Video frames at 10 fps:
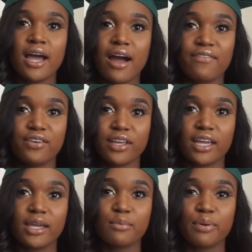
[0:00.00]
I feel
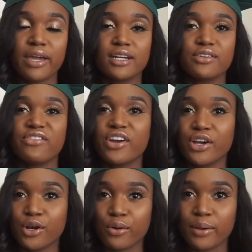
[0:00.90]
like it painted a
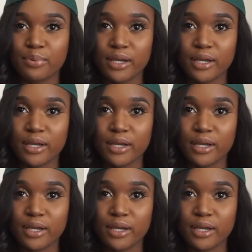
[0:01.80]
very great